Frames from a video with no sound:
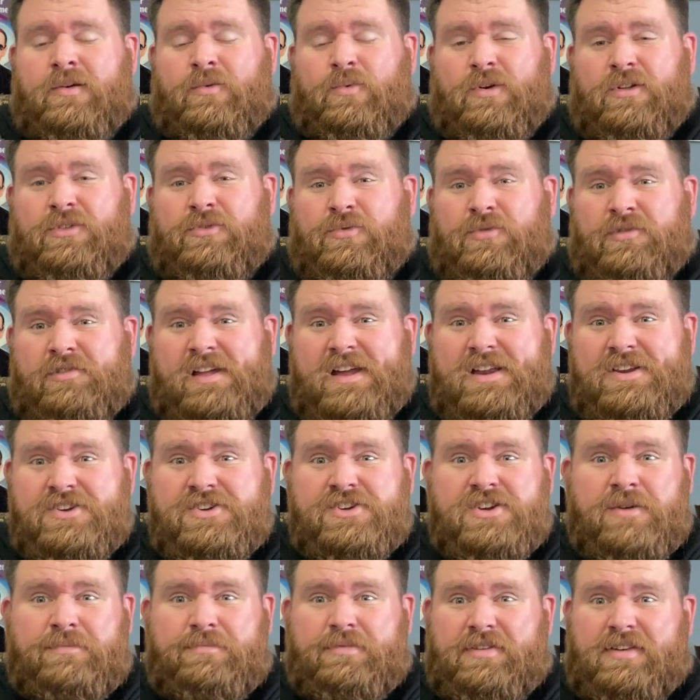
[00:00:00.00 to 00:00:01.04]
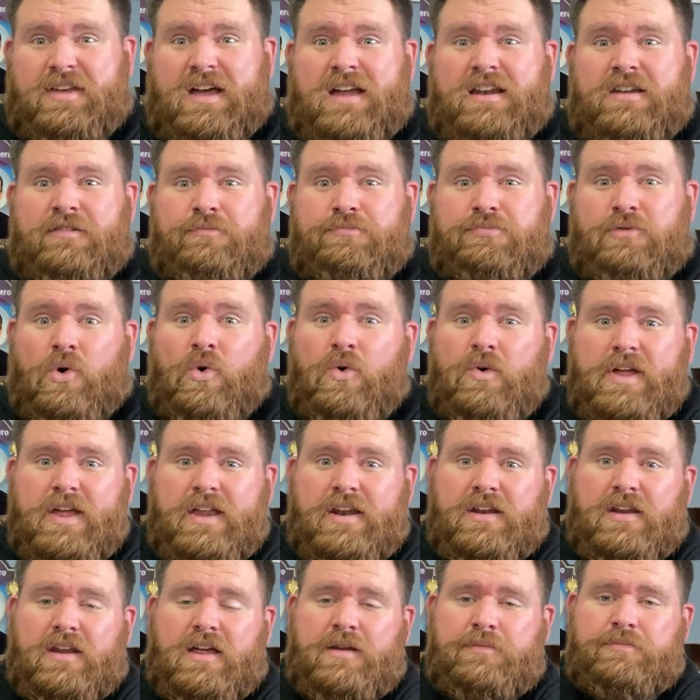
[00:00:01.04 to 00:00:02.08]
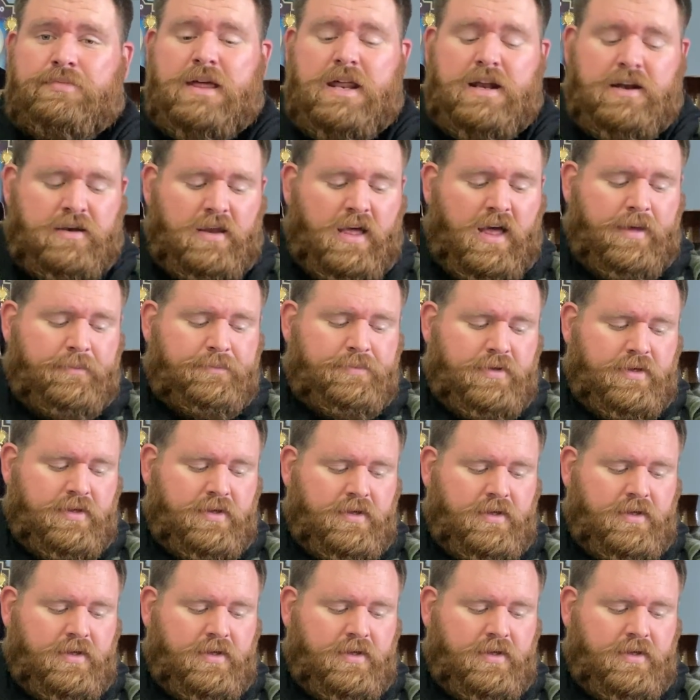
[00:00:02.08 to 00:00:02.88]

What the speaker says: Well, the relationship is kind of broken and beaten up.